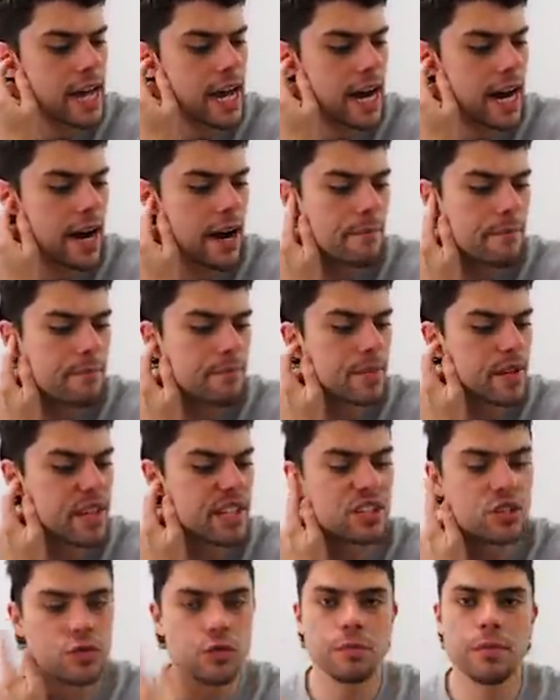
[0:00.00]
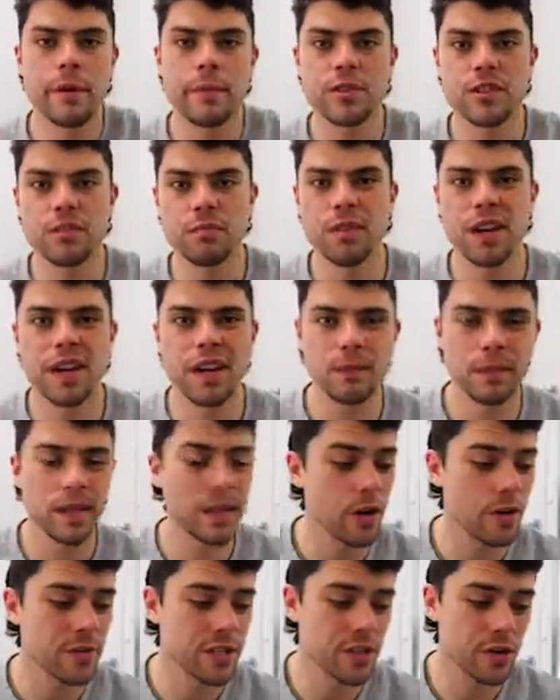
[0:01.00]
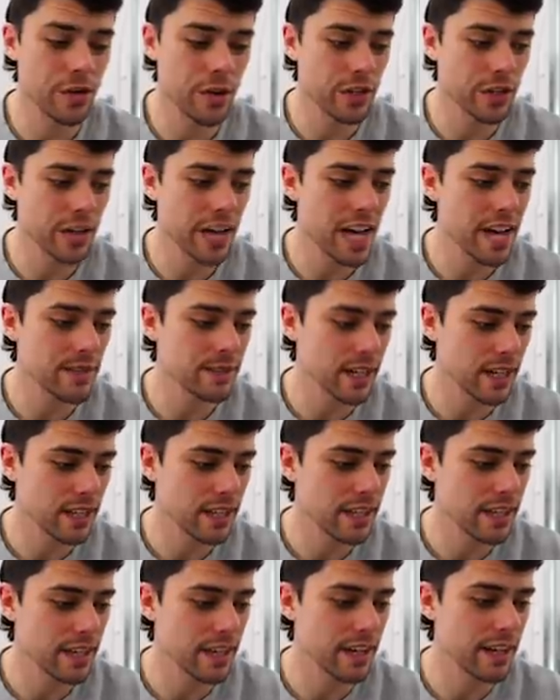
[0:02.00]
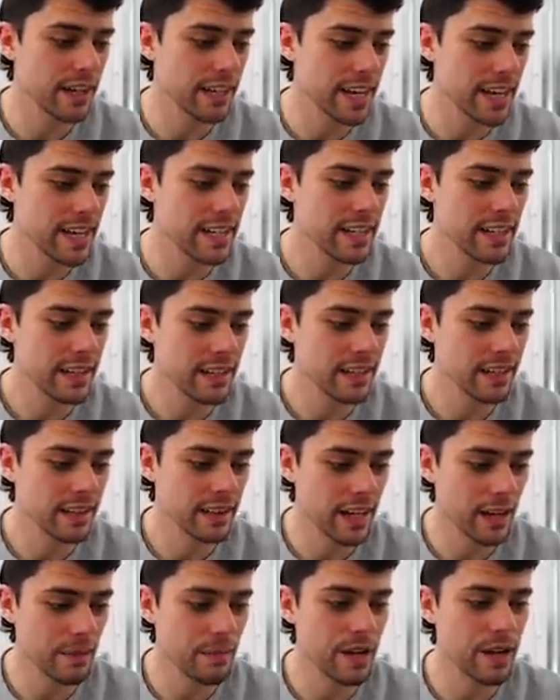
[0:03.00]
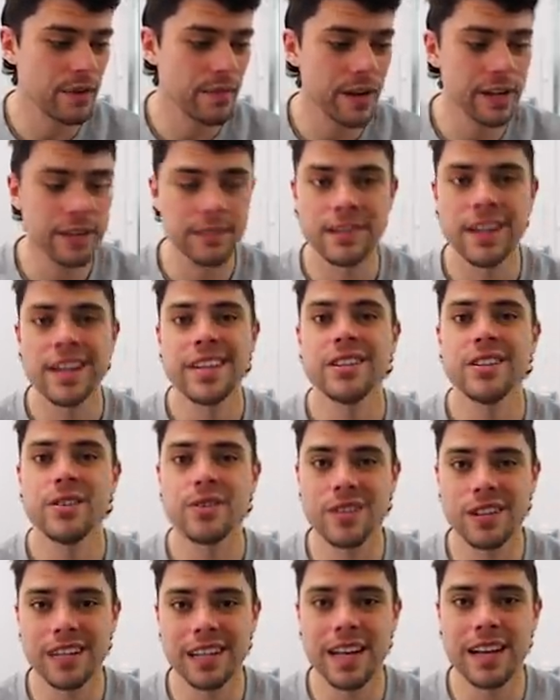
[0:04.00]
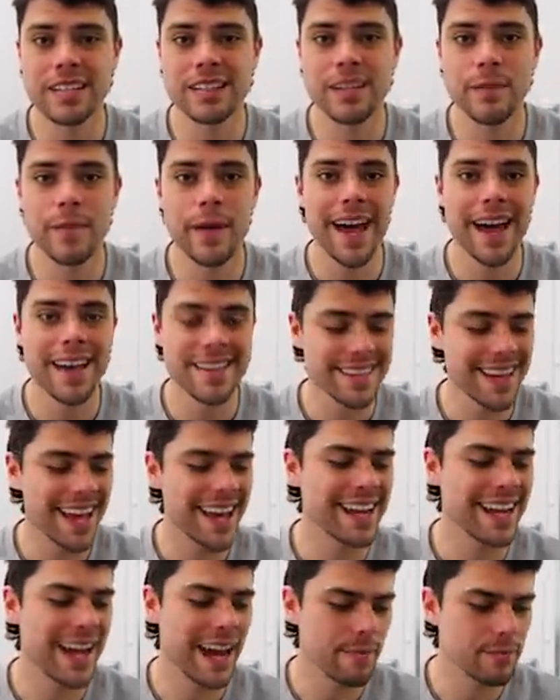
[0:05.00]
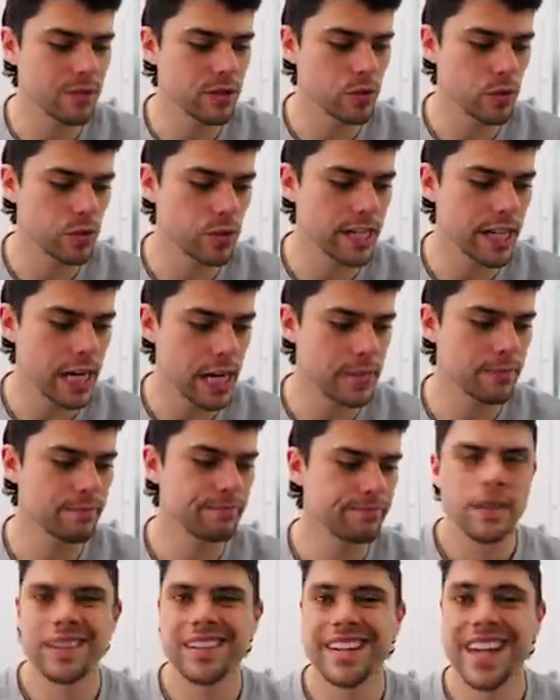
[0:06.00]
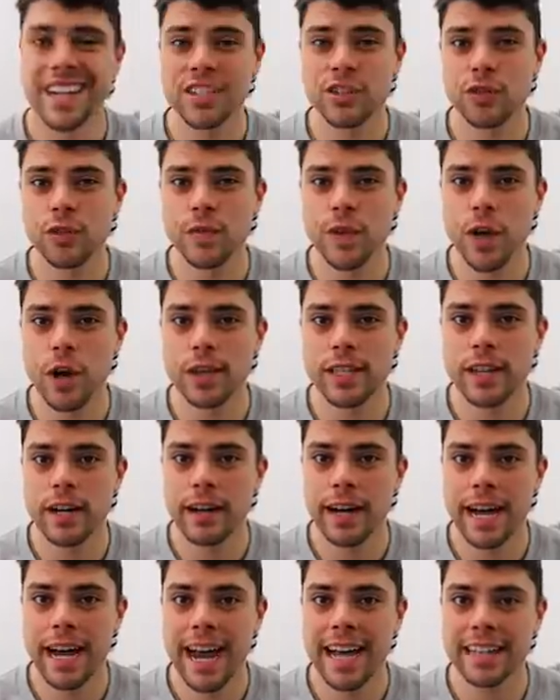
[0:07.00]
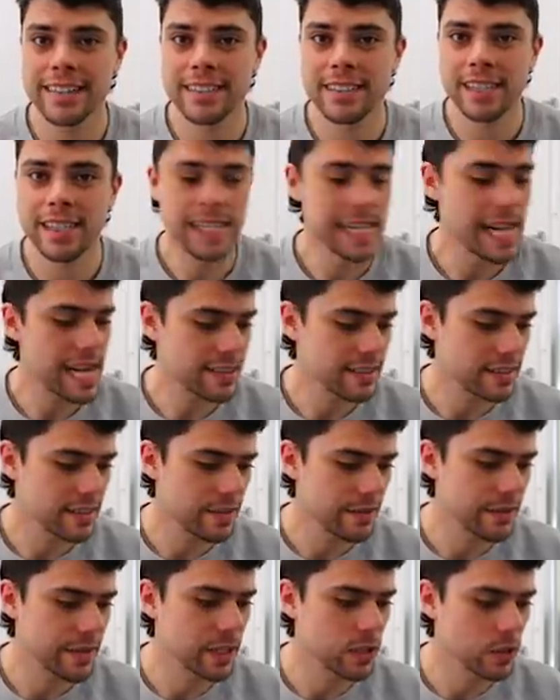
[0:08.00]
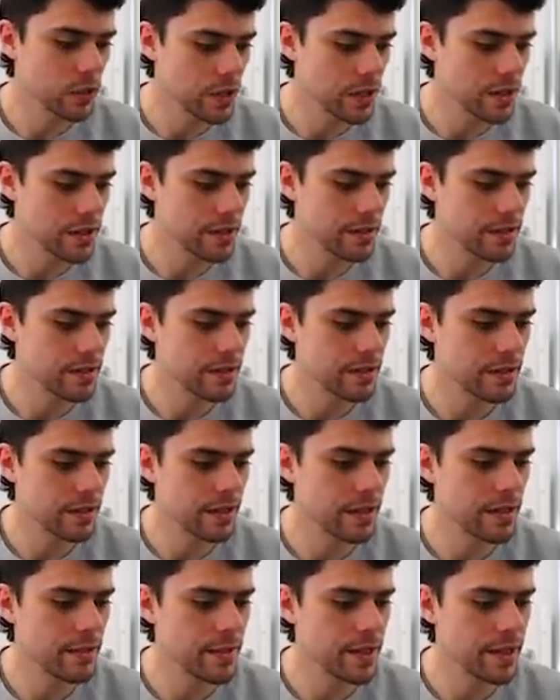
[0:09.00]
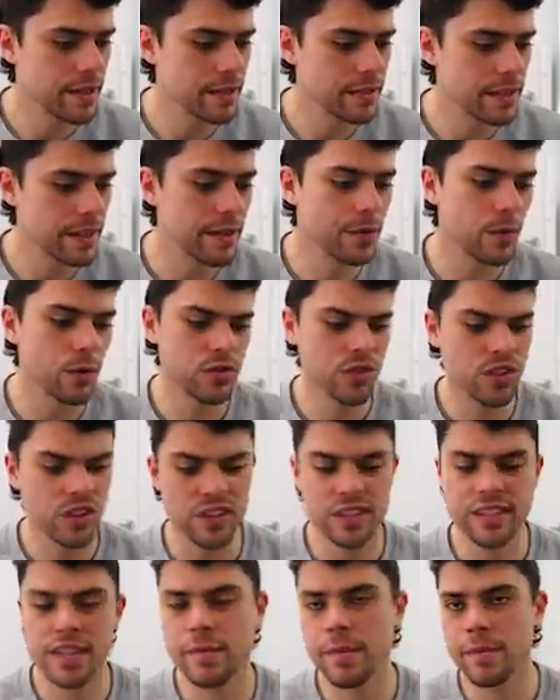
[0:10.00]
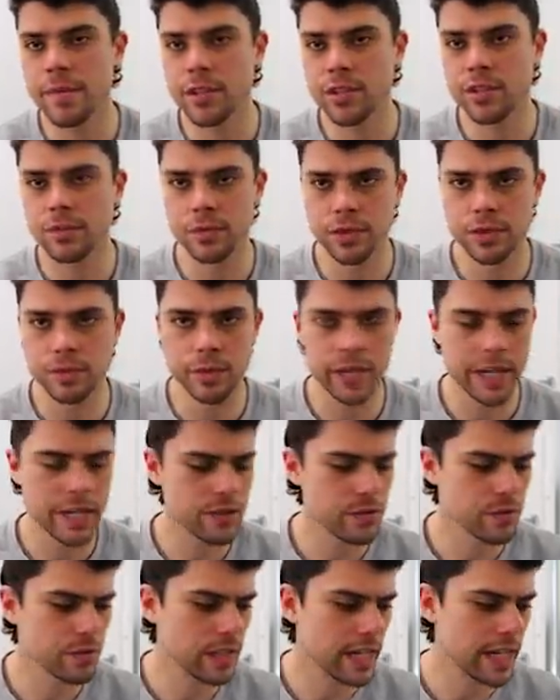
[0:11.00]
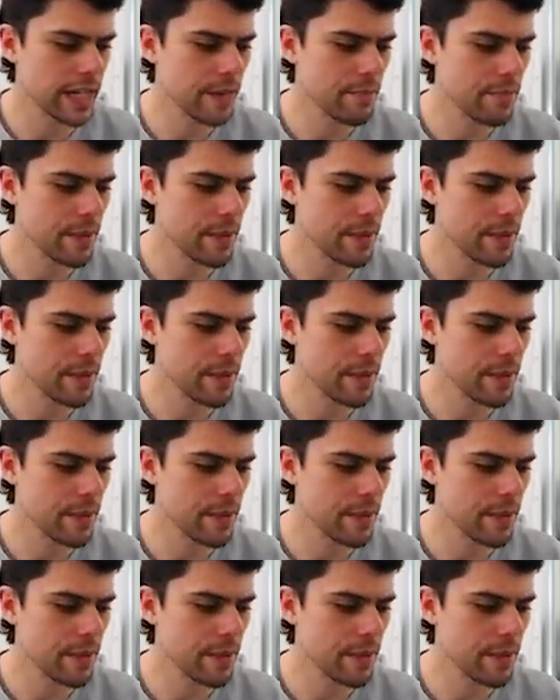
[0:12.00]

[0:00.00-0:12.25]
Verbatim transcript: Um, being a dual premiership player, played over 200 games, I think, again, like Ben Rutten, you could class him as an absolute gun. Next, you've got young Alastair Clarkson. I've included this him in this, and I've also got Sammy Mitchell, which we'll get to later.